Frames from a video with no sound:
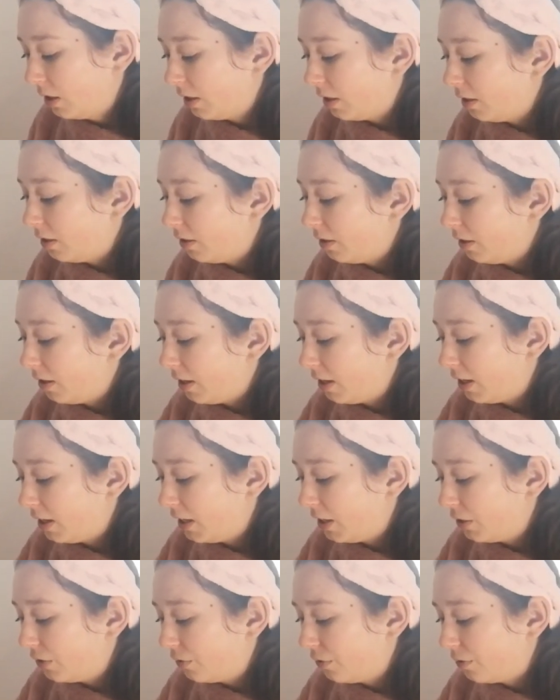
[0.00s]
And
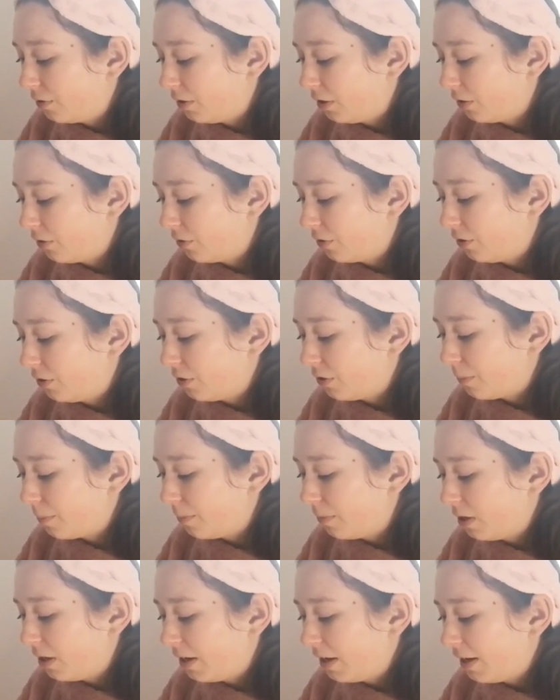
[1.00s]
now I'm going to
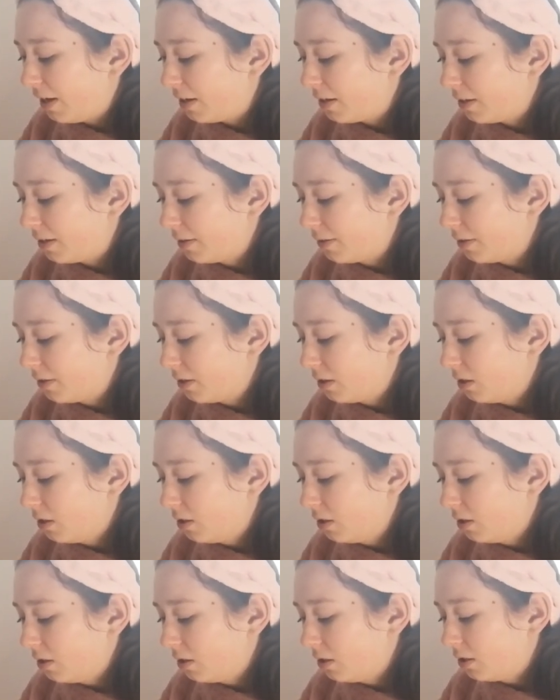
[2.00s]
apply it.
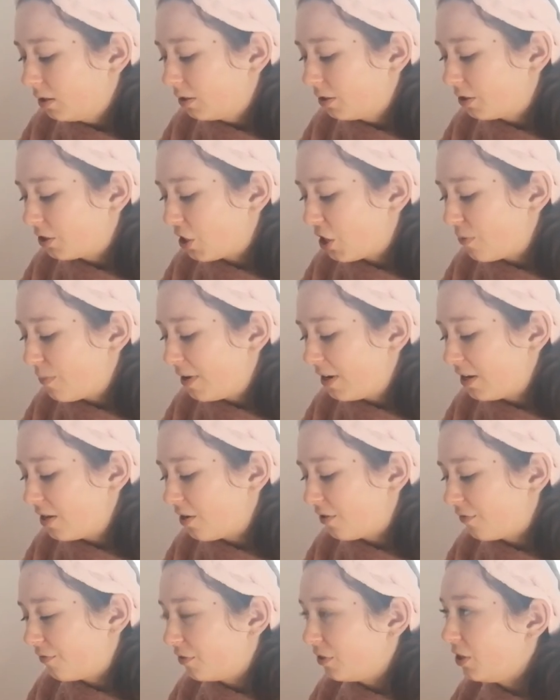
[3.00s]
So
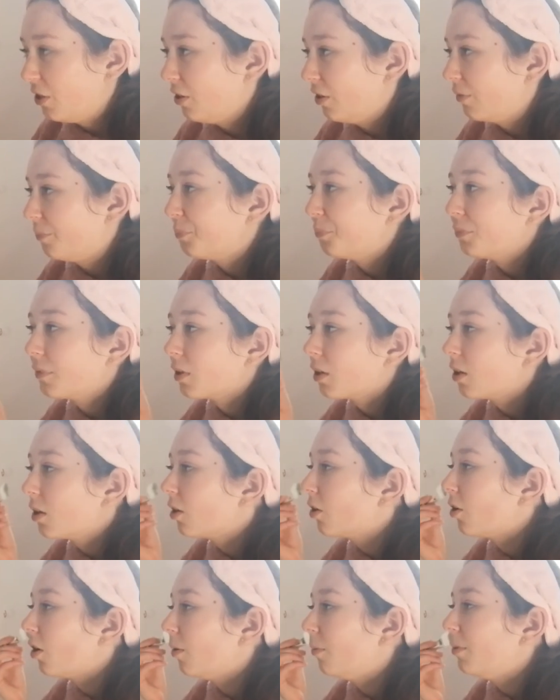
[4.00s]
many of you
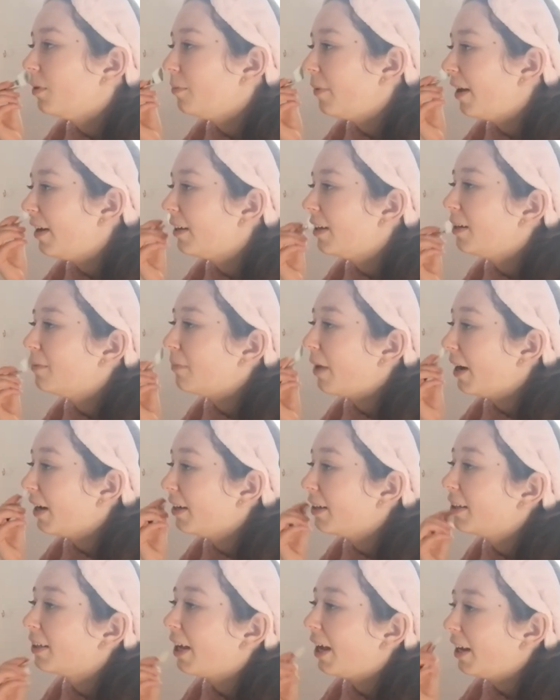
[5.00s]
complimented
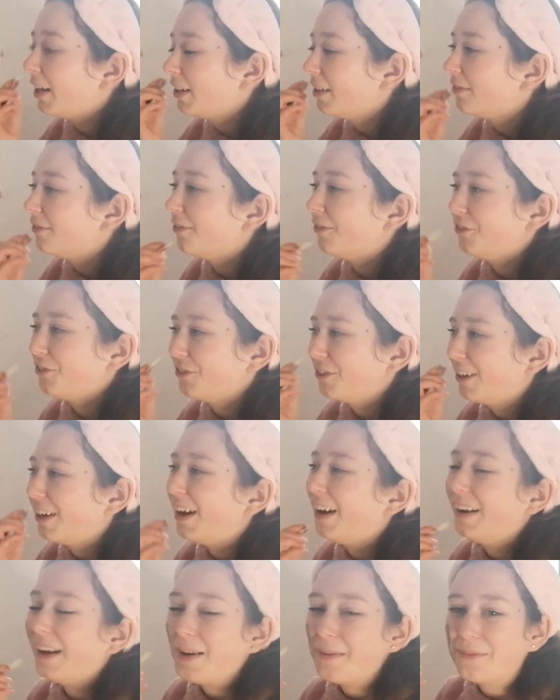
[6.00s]
my skin, which
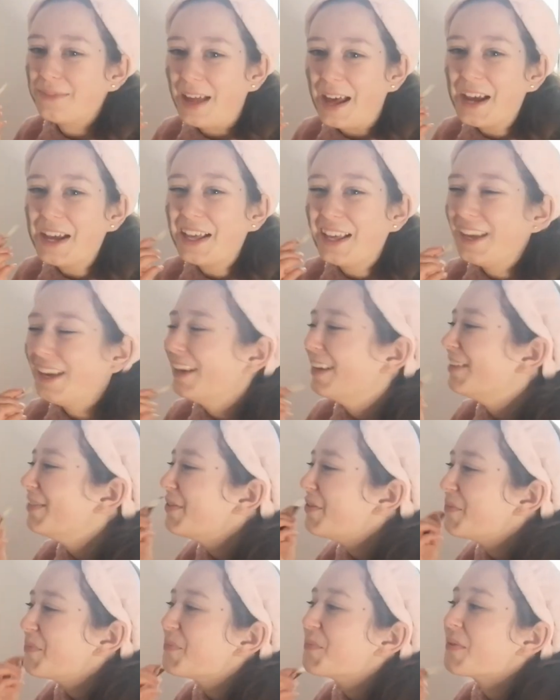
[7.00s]
and thank you,
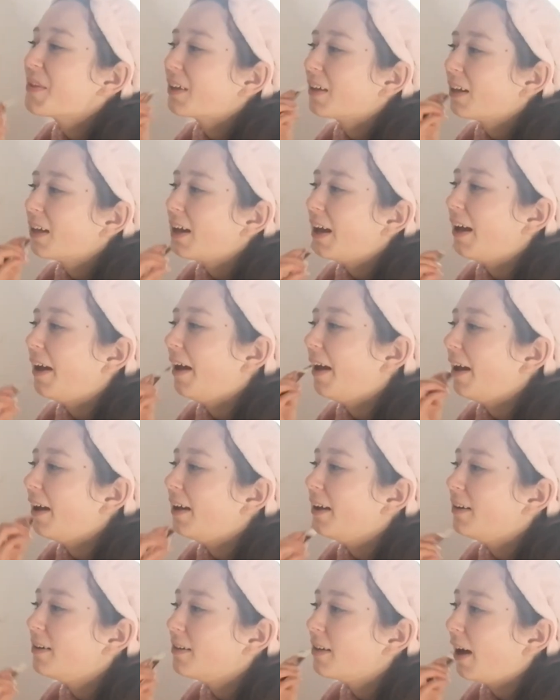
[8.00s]

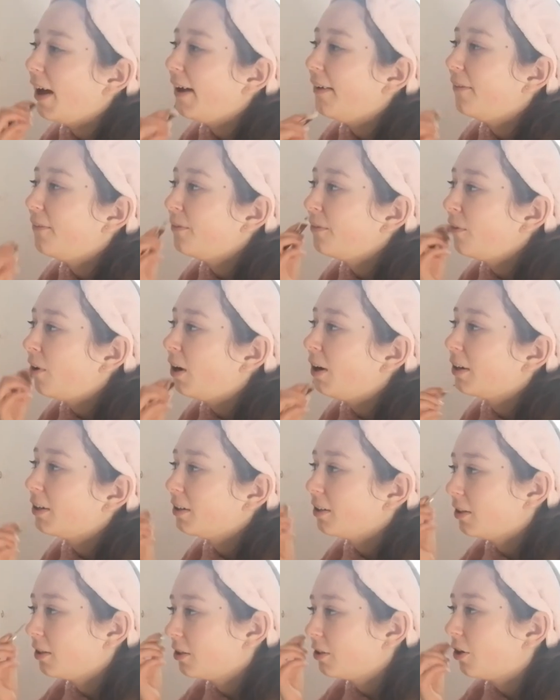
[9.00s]
and I
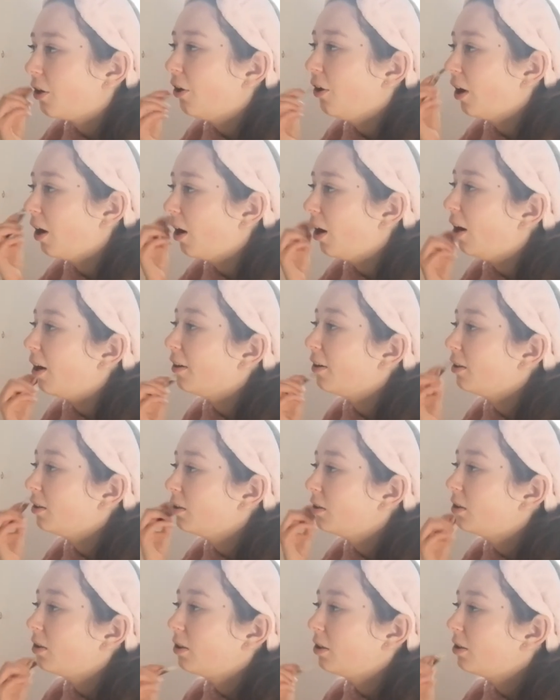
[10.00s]
worked so hard
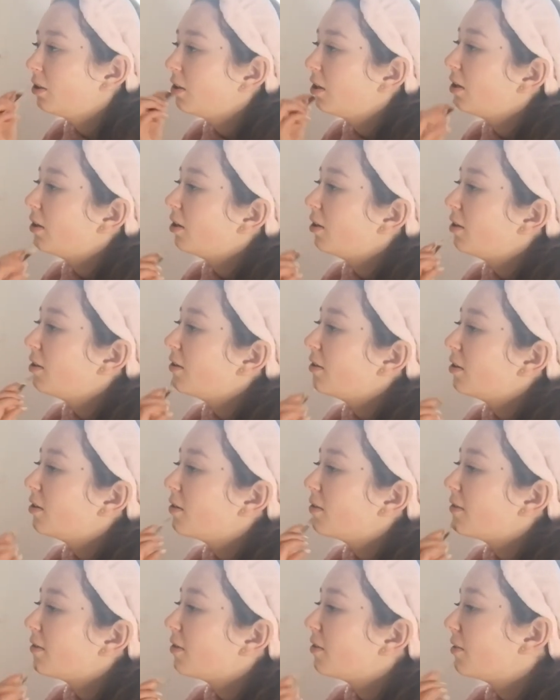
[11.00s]

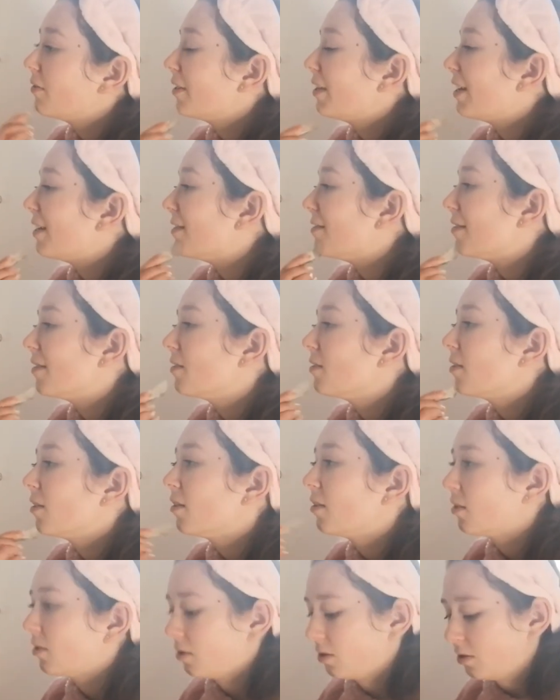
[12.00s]
to get
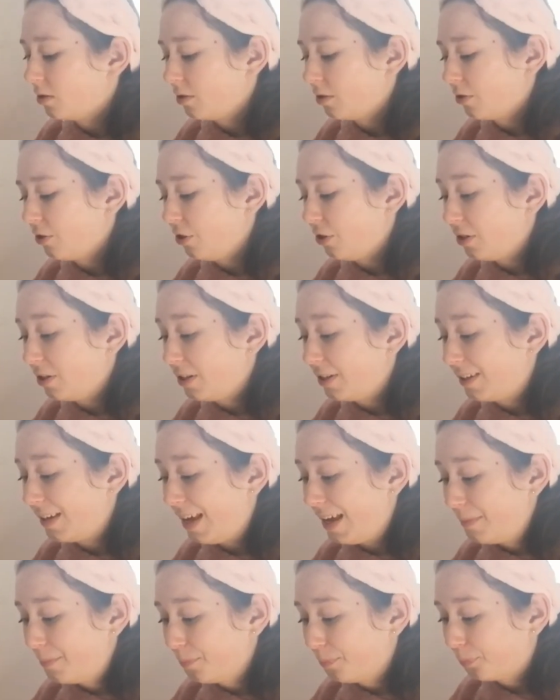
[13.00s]
a good
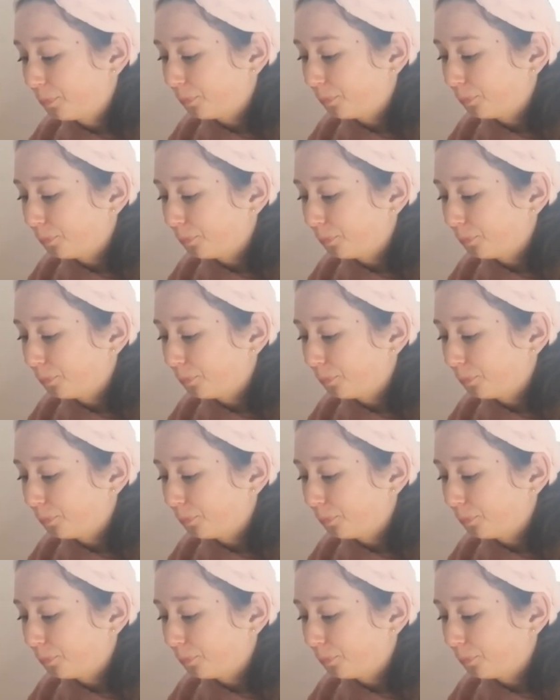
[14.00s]
skin.